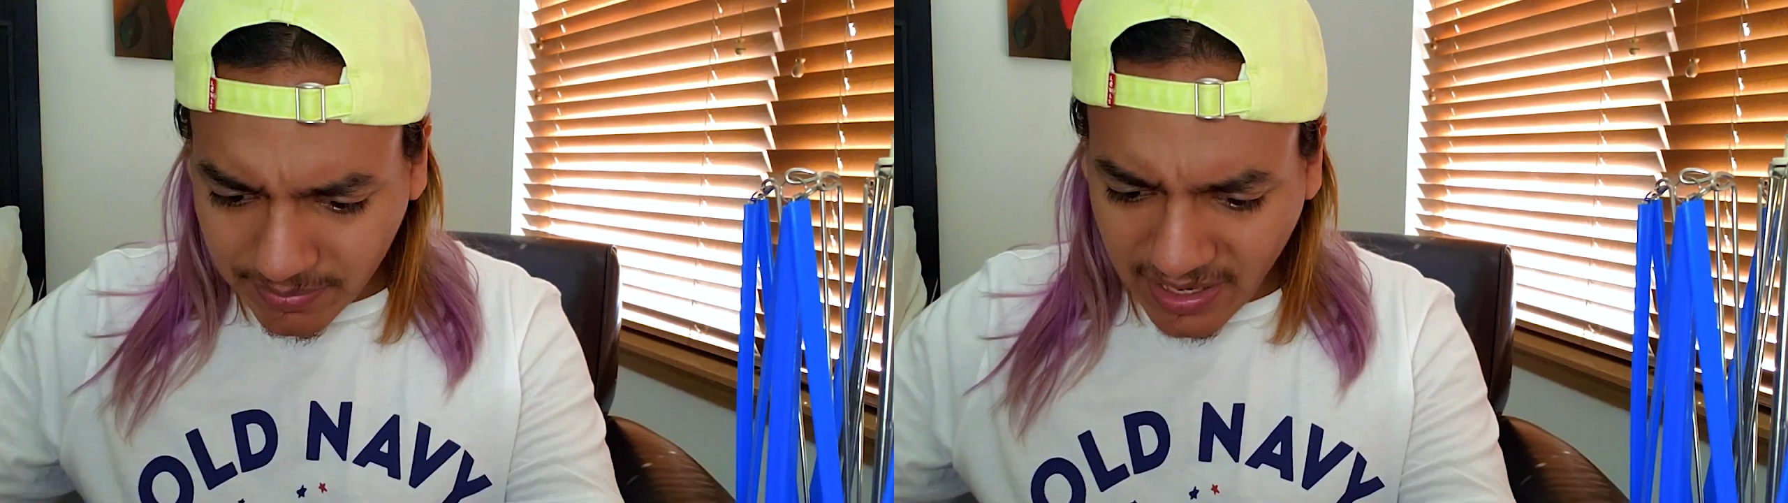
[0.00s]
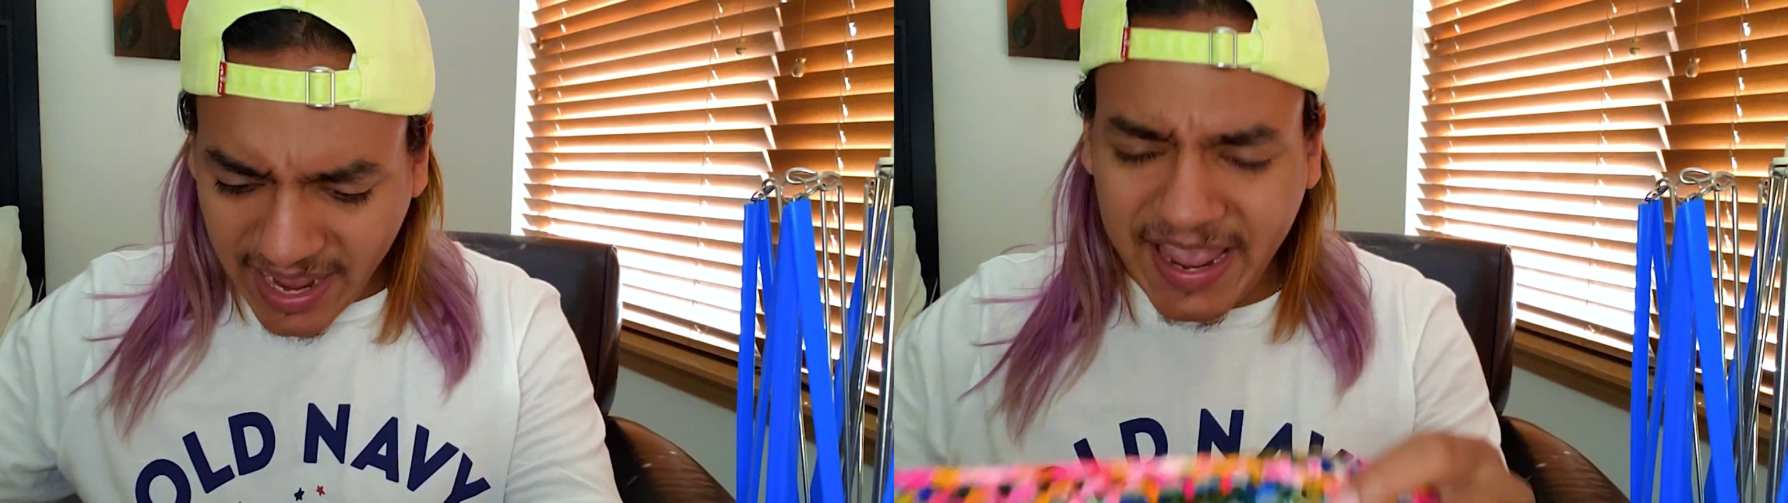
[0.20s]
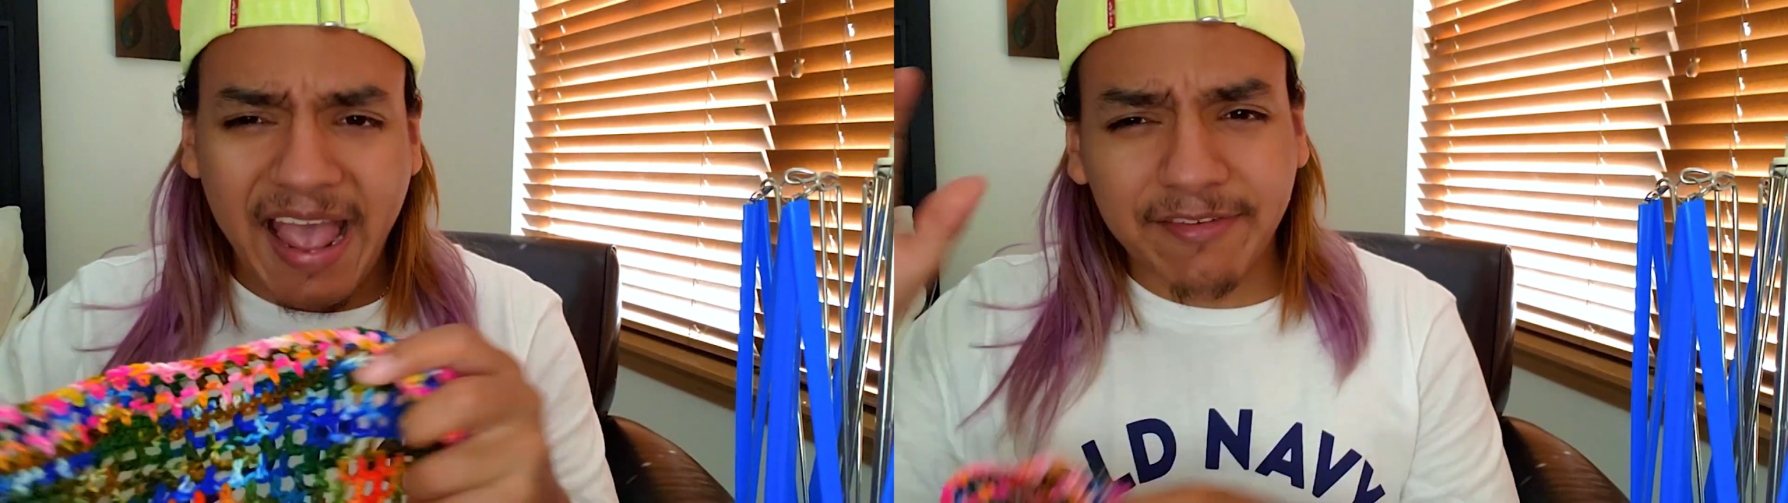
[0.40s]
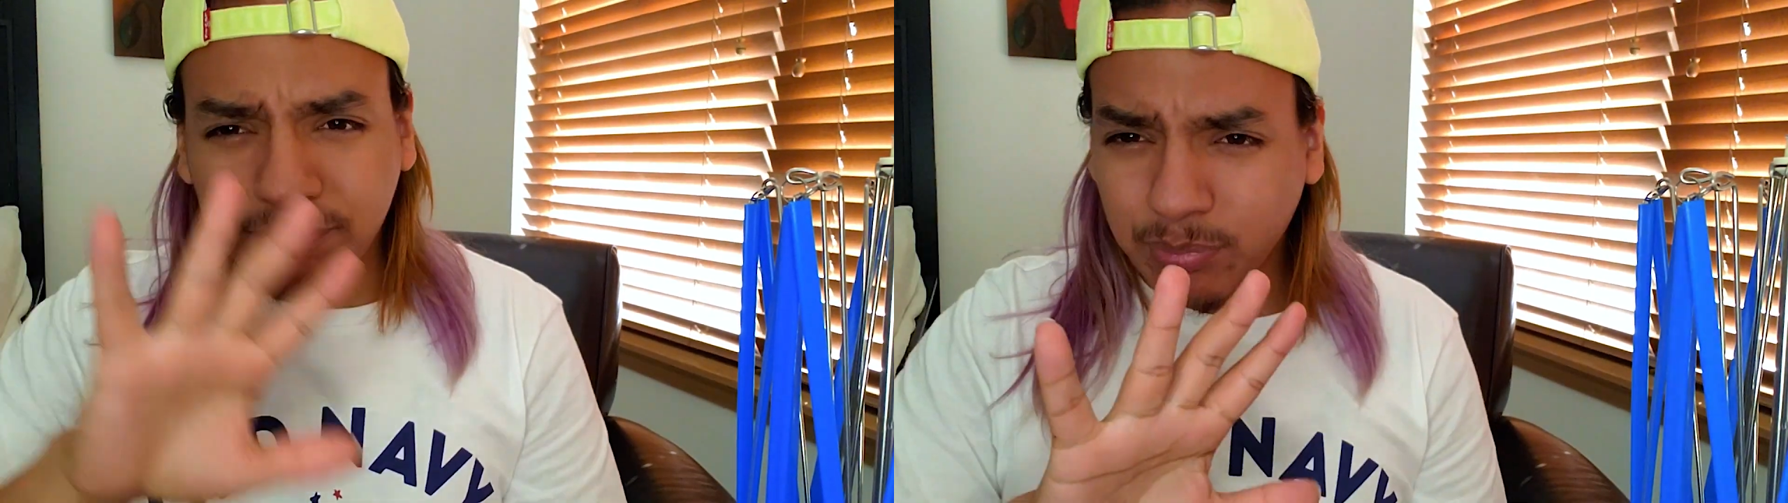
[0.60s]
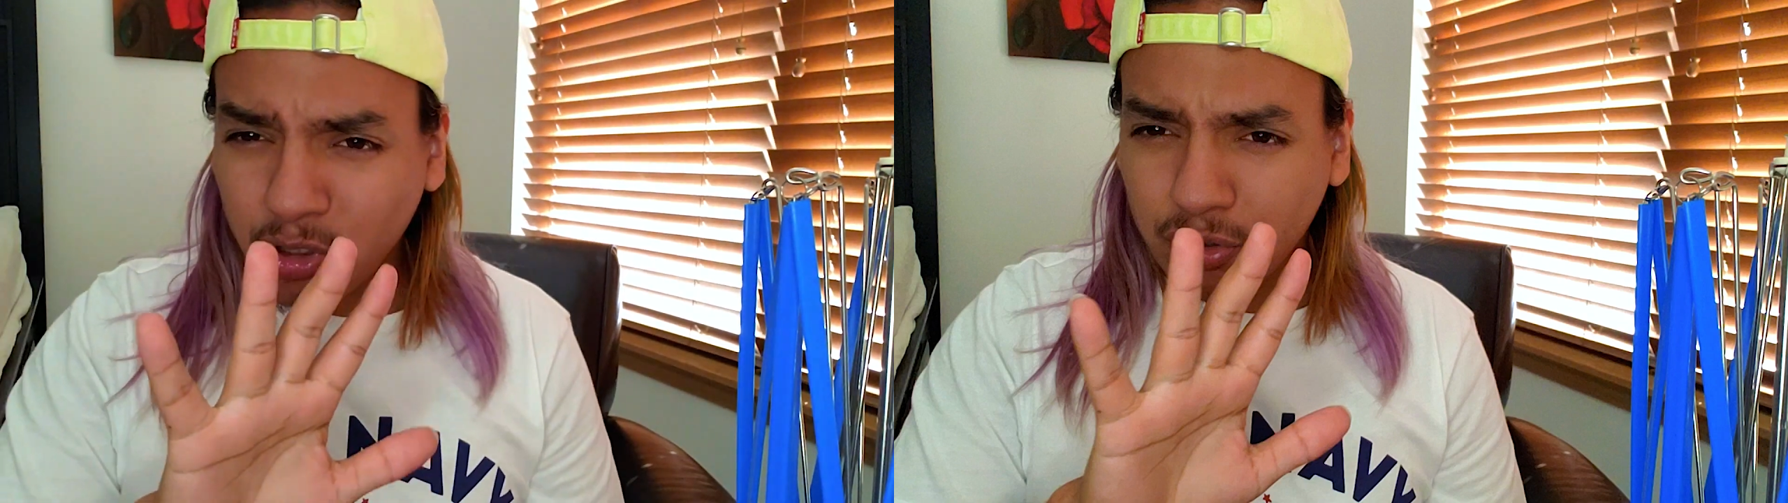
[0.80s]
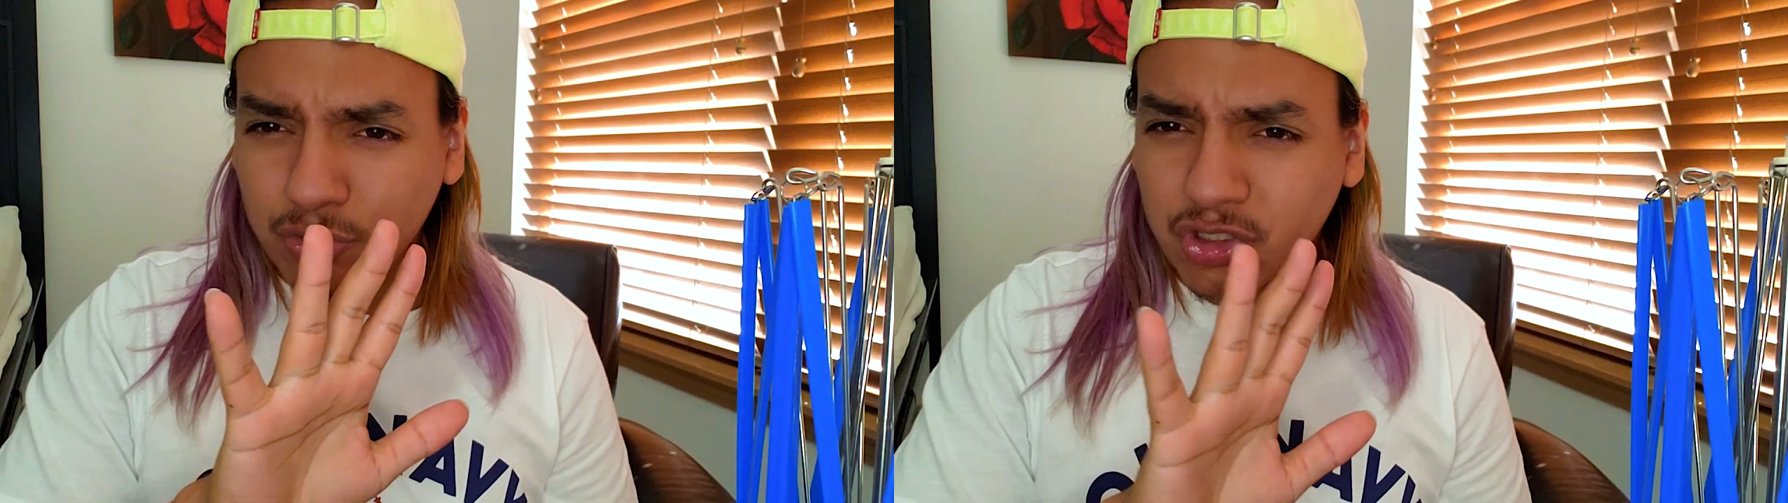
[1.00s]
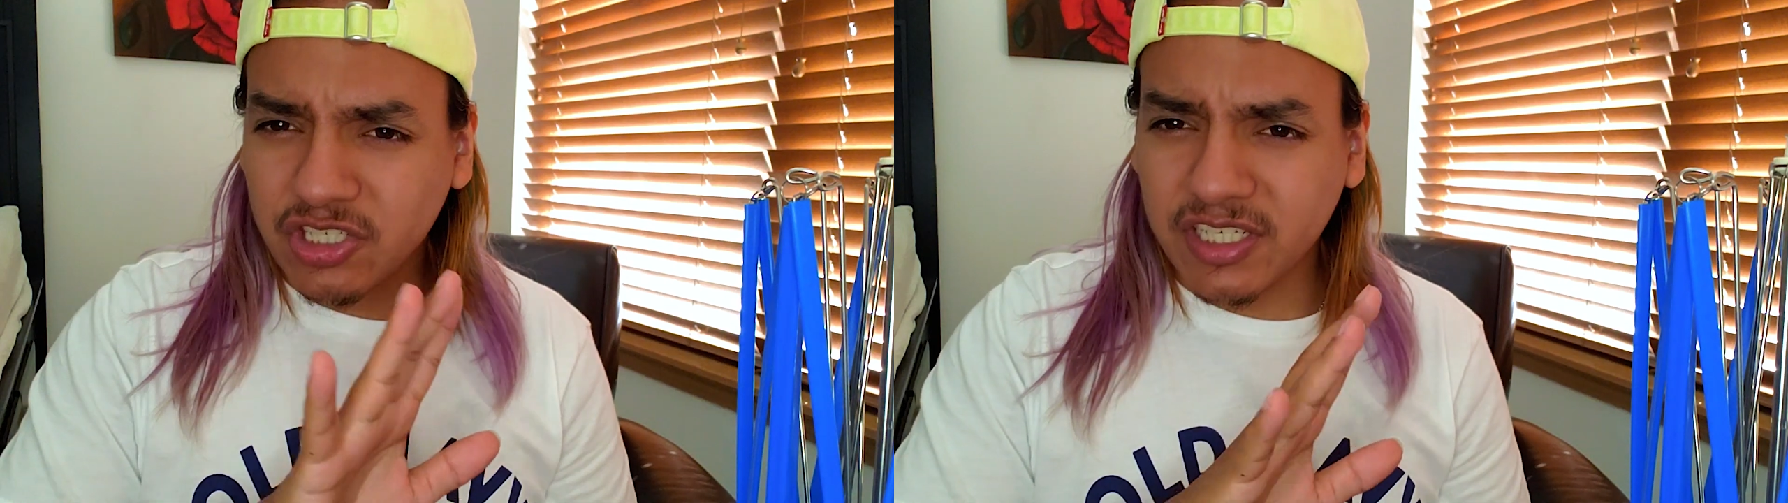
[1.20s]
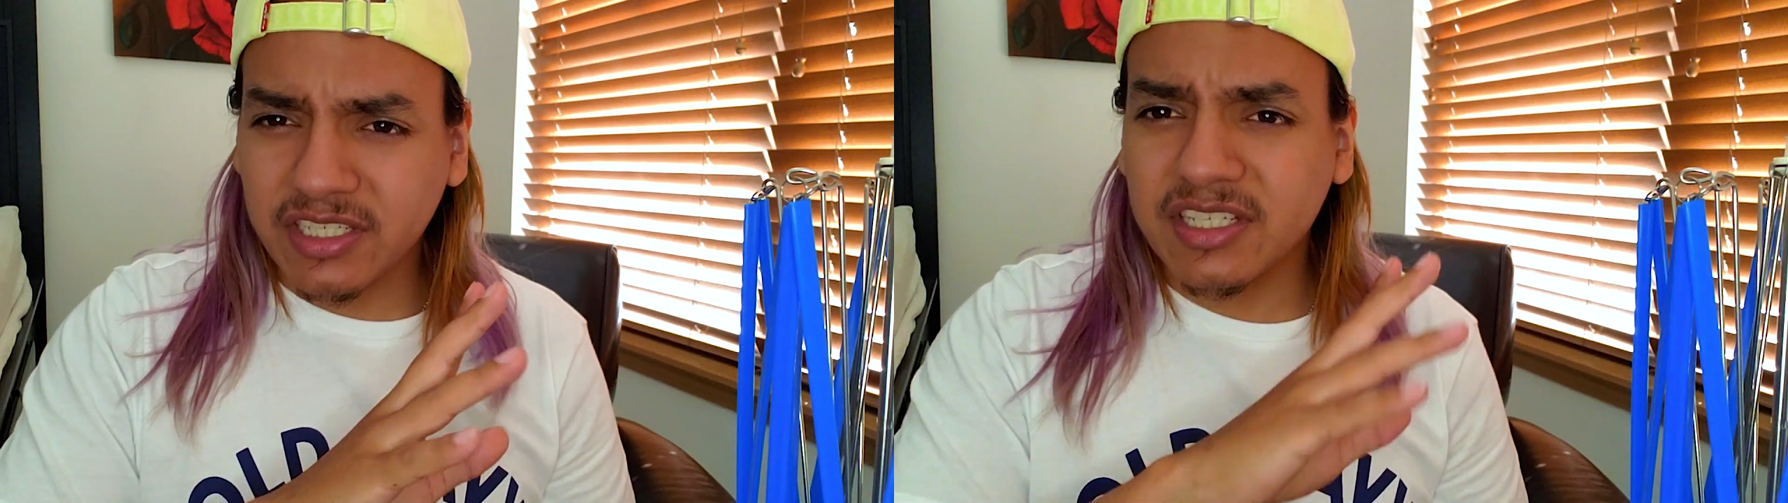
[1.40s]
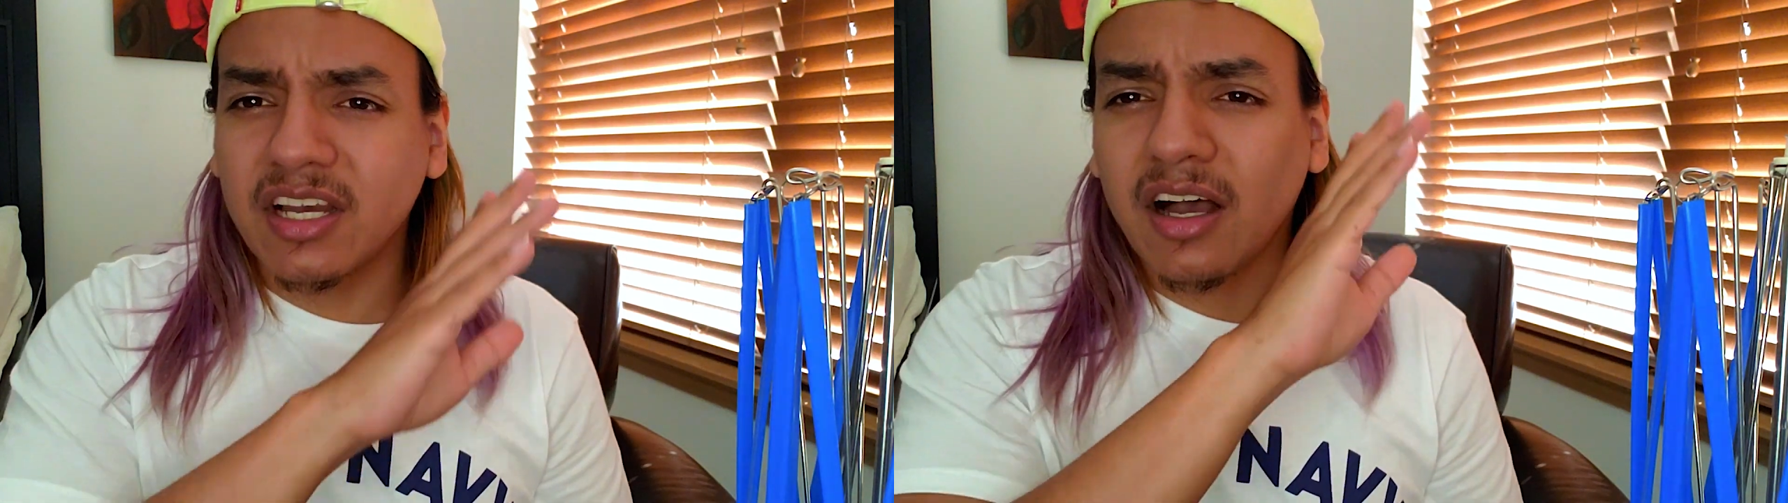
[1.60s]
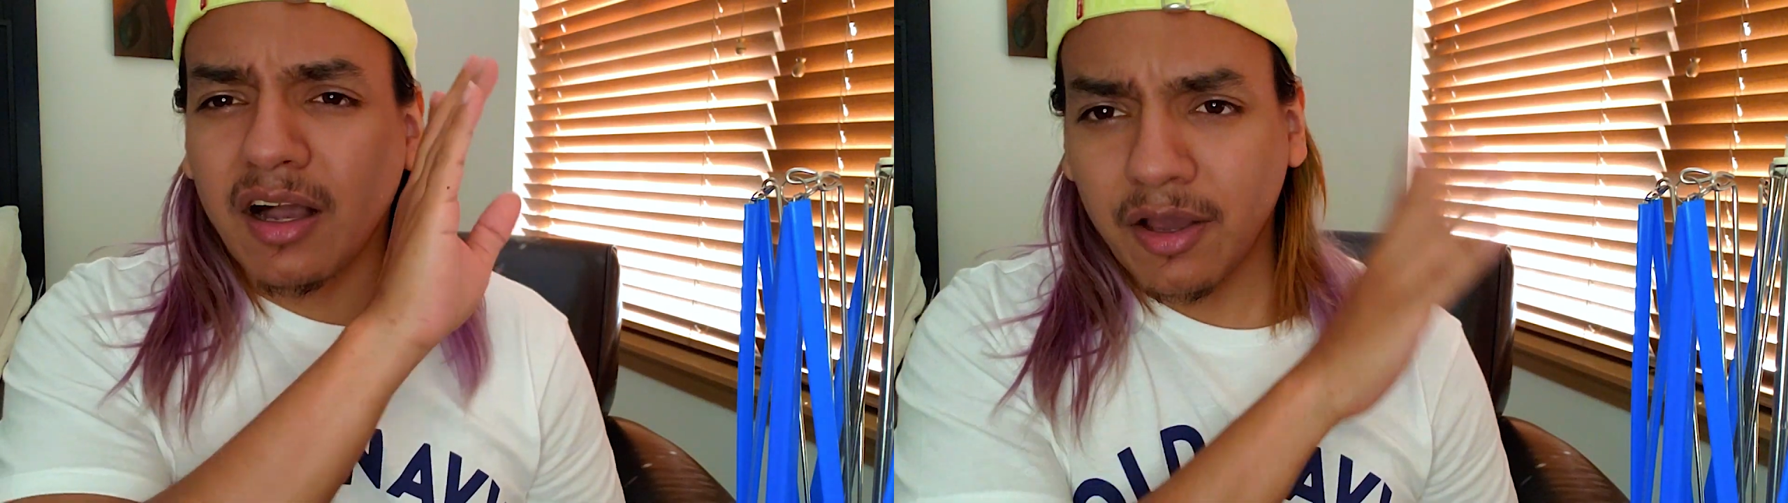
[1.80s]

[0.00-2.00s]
I have posted